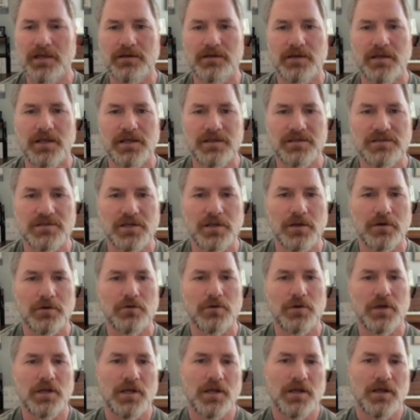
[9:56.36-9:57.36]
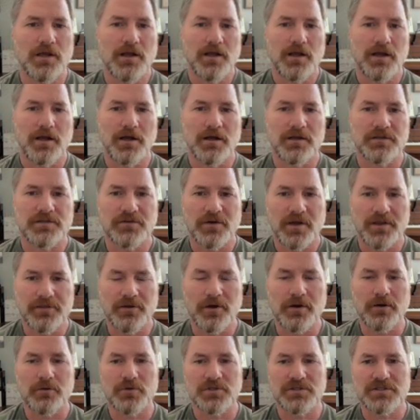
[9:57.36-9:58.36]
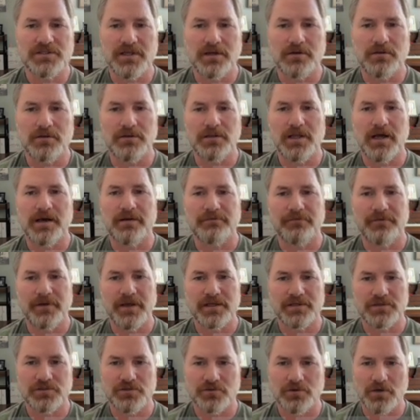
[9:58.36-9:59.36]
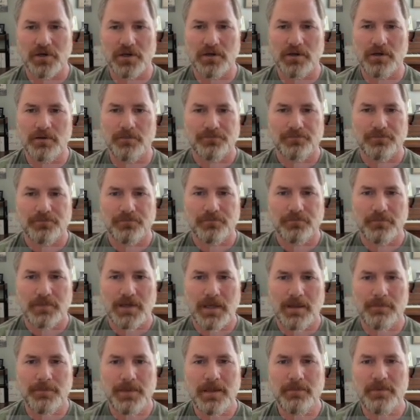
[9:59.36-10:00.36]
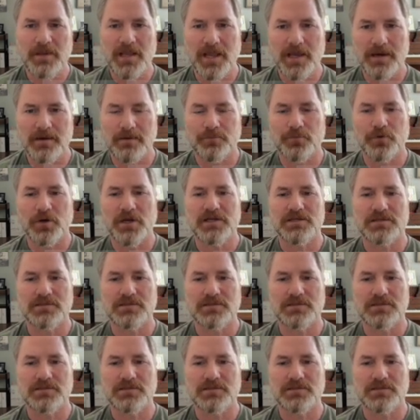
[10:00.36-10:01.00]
days ago, so I thought it would sell a lot faster. I maybe had it priced